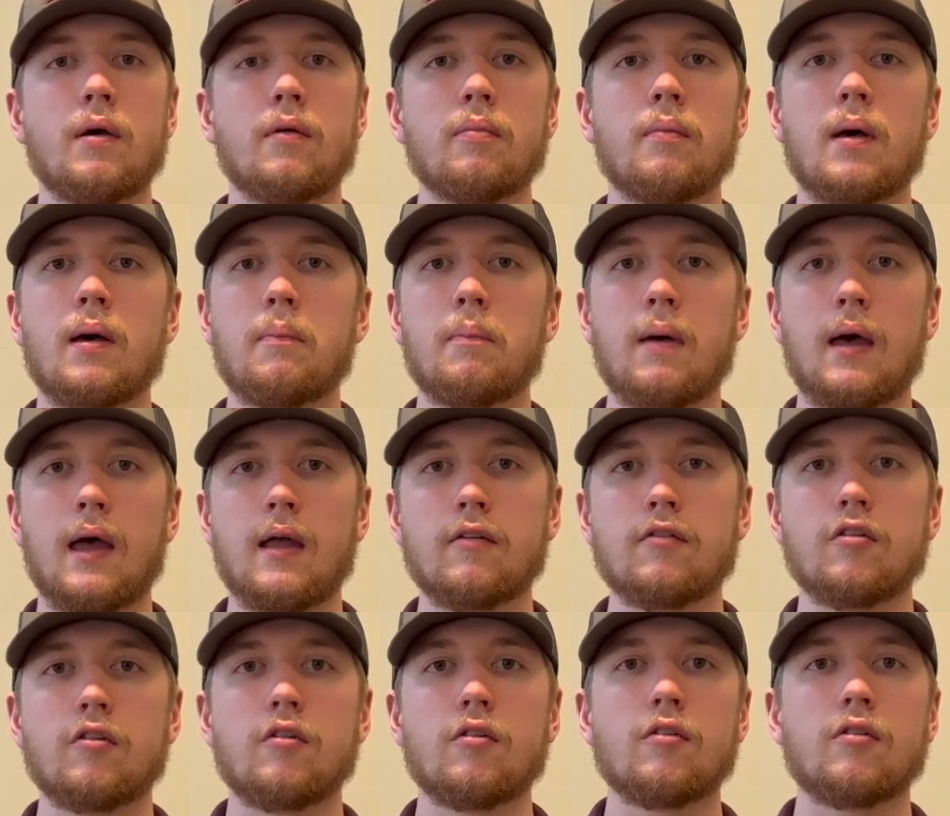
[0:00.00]
my
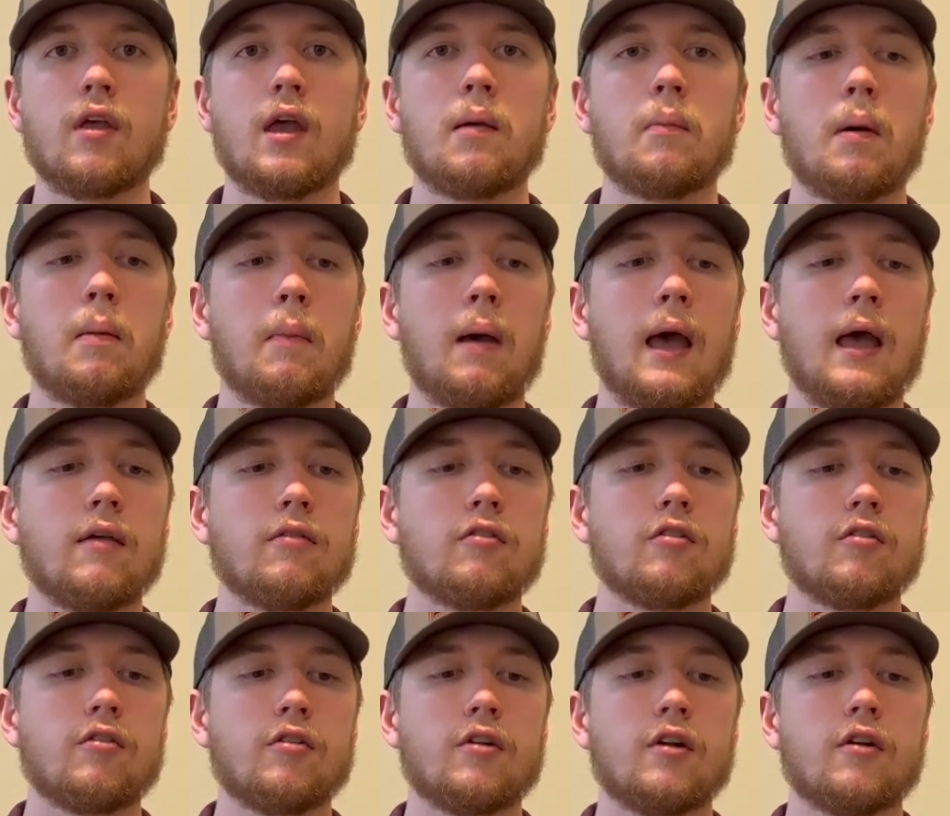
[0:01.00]
bachelor's and my
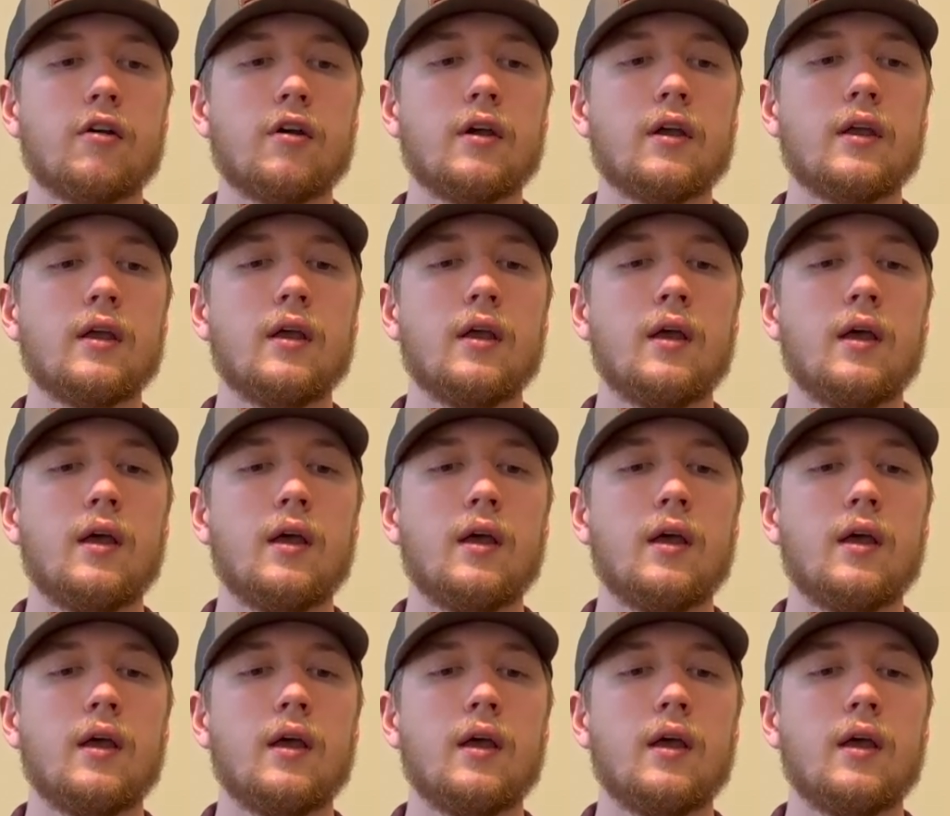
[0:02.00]
master's degree.